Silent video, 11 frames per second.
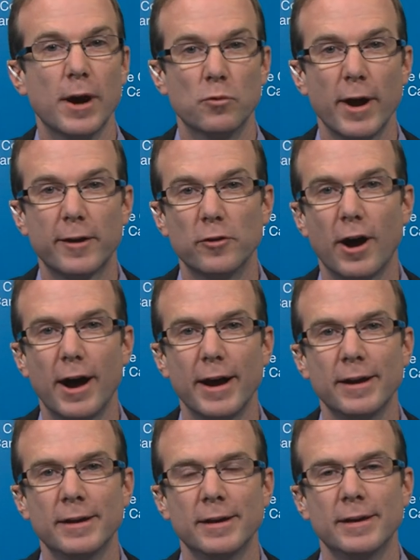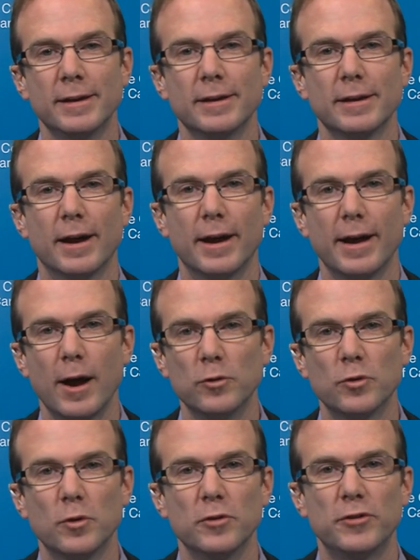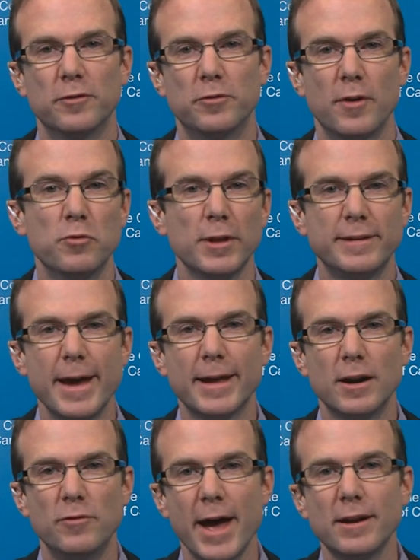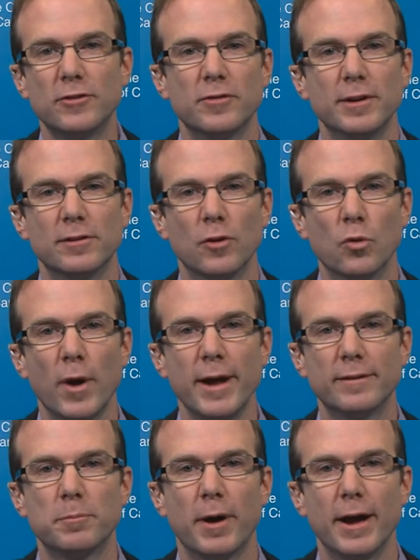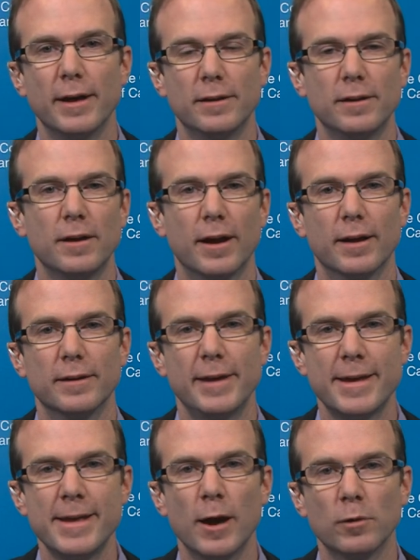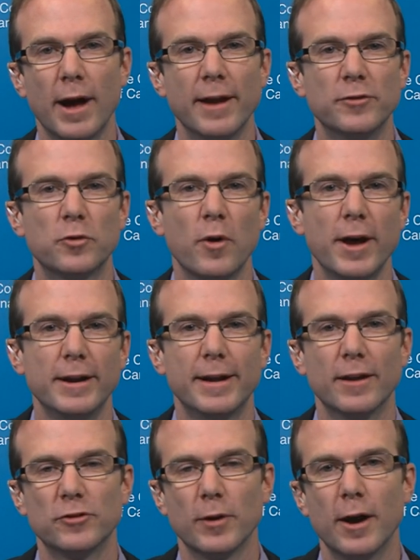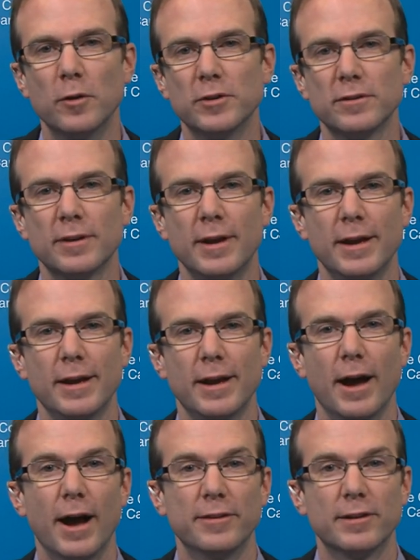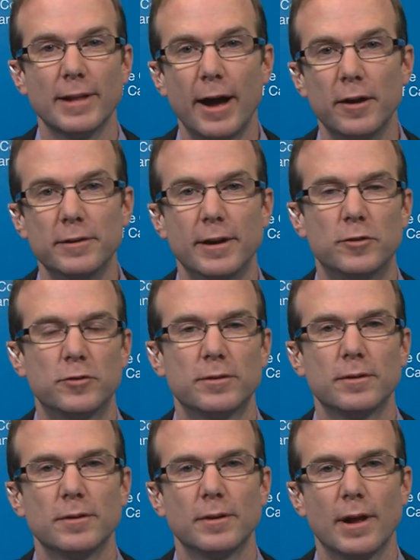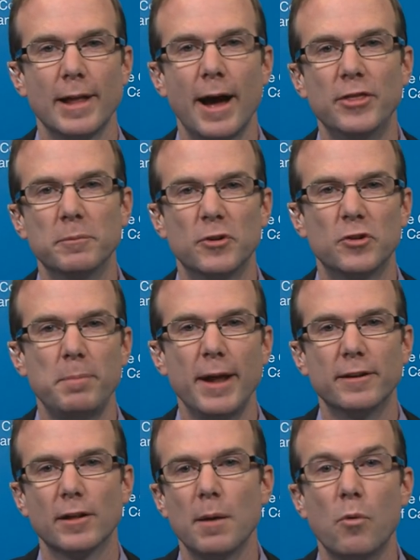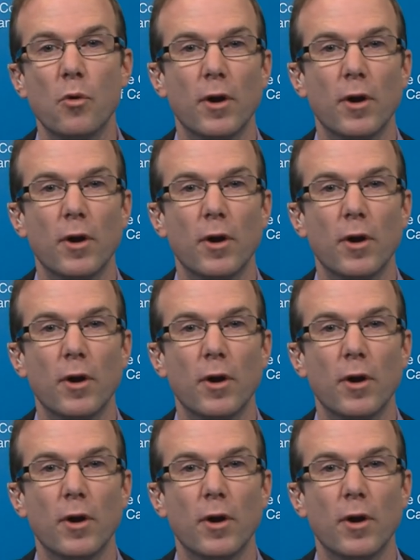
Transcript: they're at record high uh, households have, have, really taken advantage of these low rates by uh, taking out lines of credit against their houses. Uh, it's, allowed, it's allowed them to spend a lot